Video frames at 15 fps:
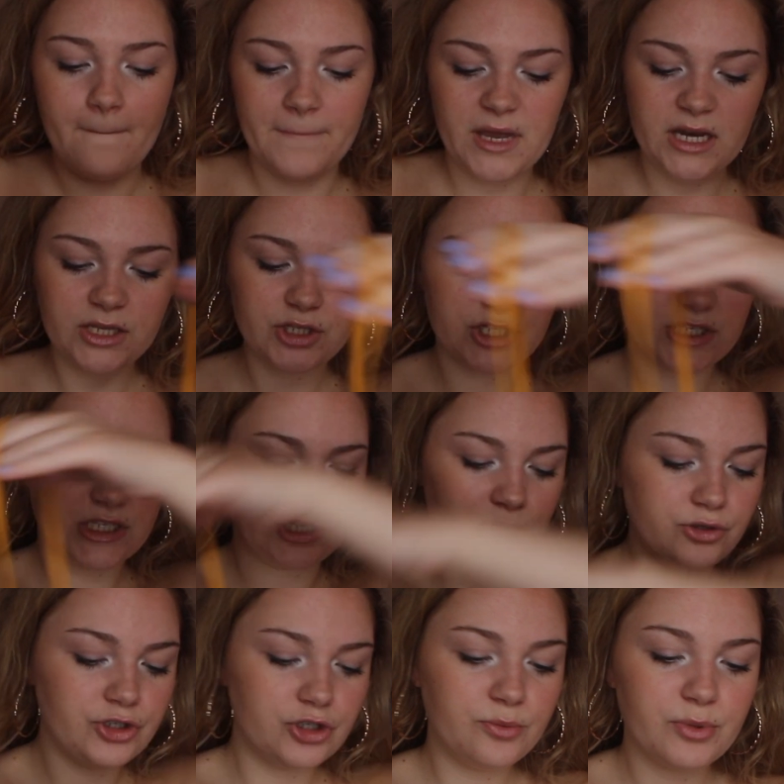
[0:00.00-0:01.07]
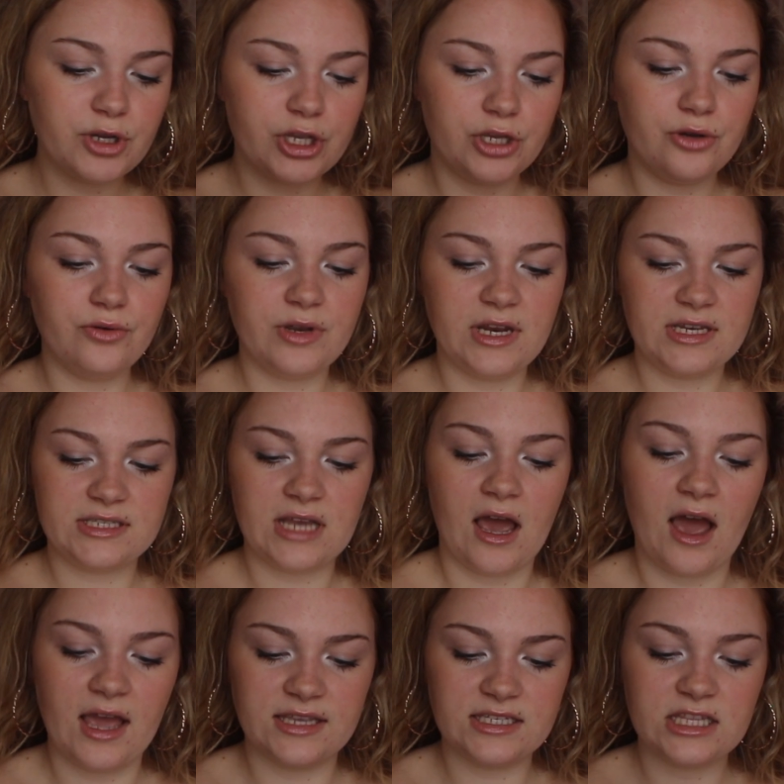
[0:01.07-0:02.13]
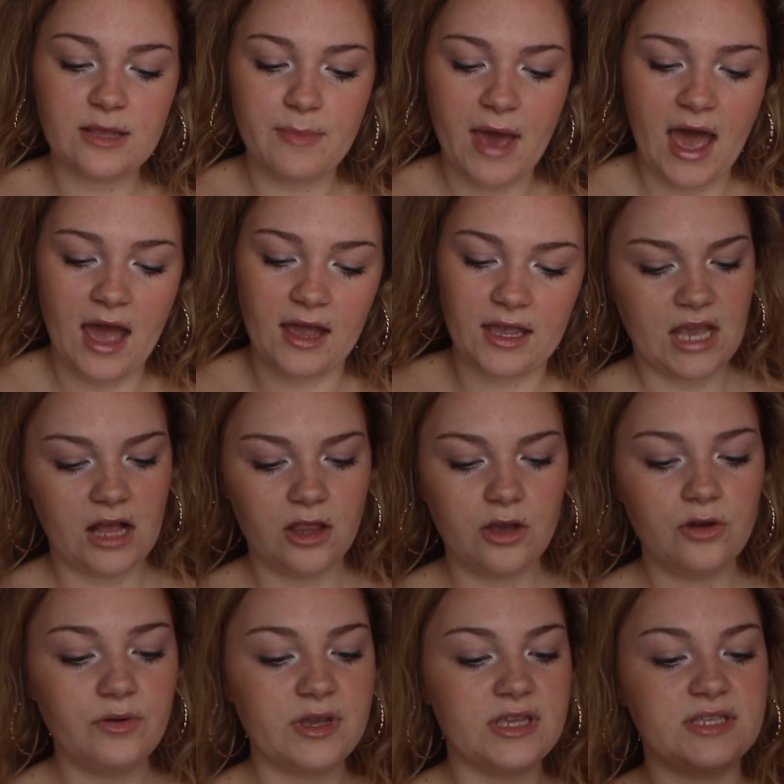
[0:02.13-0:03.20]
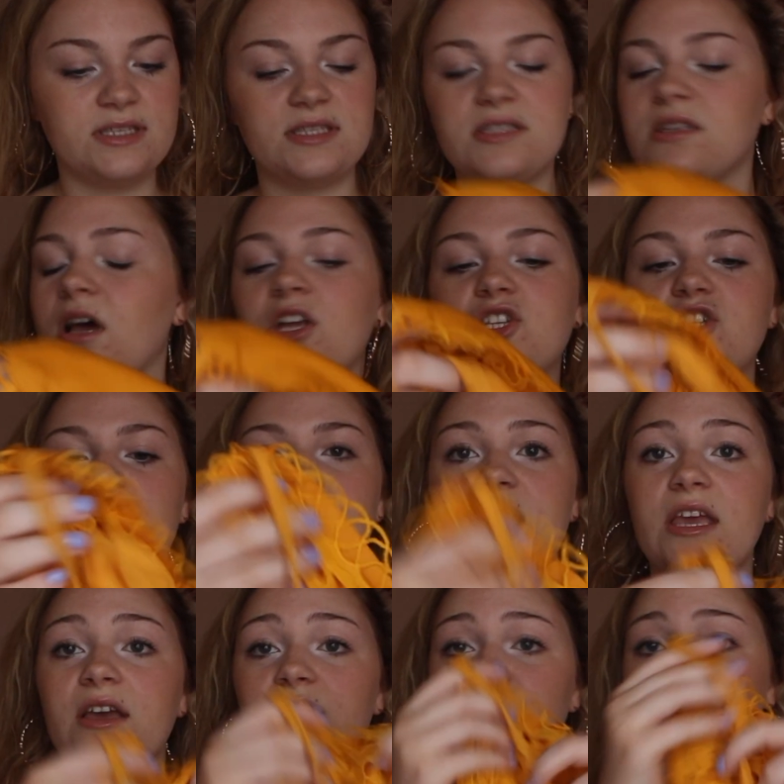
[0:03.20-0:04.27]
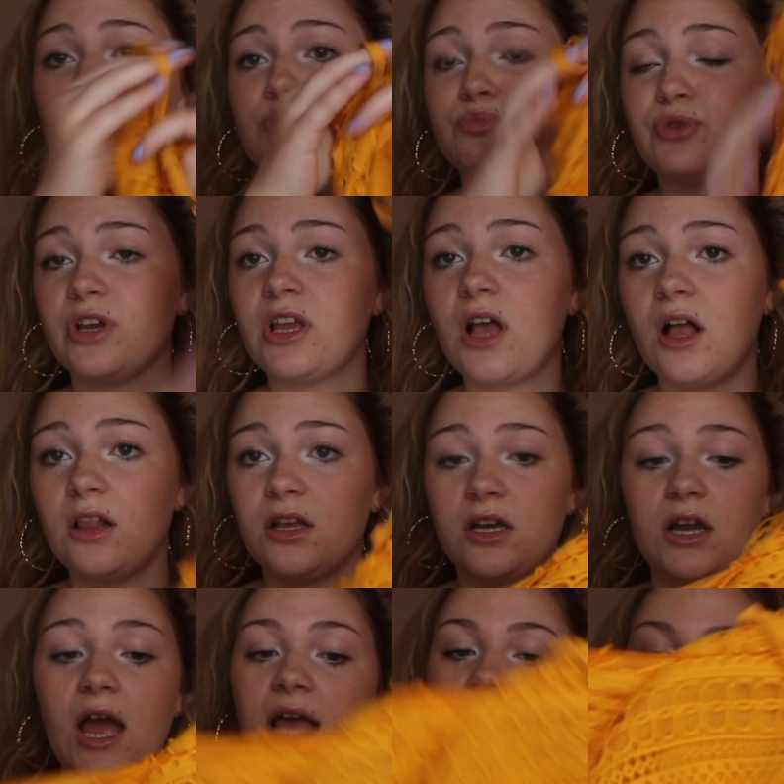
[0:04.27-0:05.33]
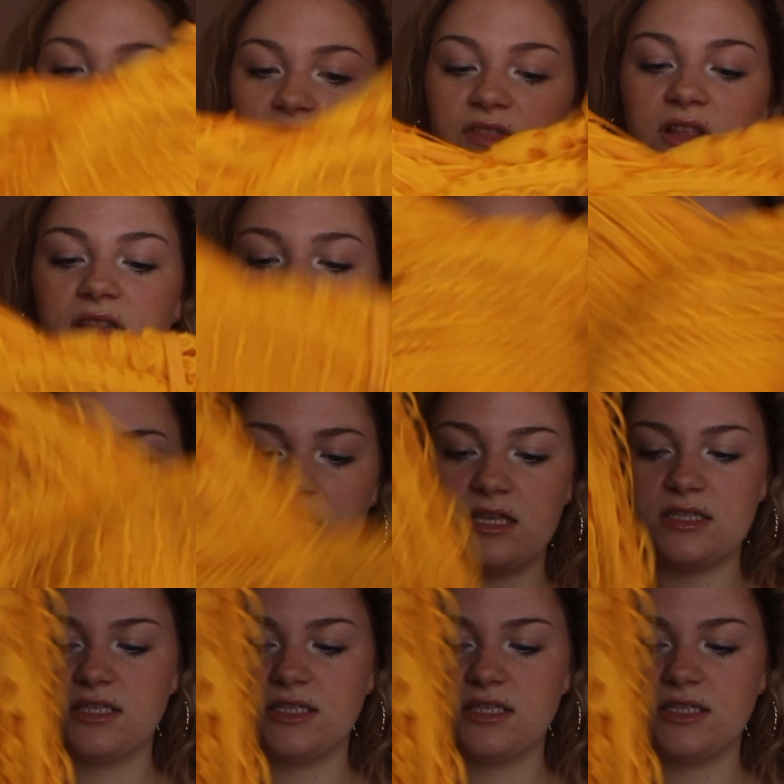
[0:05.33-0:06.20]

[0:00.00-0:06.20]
But it's still super cute, and it ties in the back. Yellow is such a spring color. I love the lace.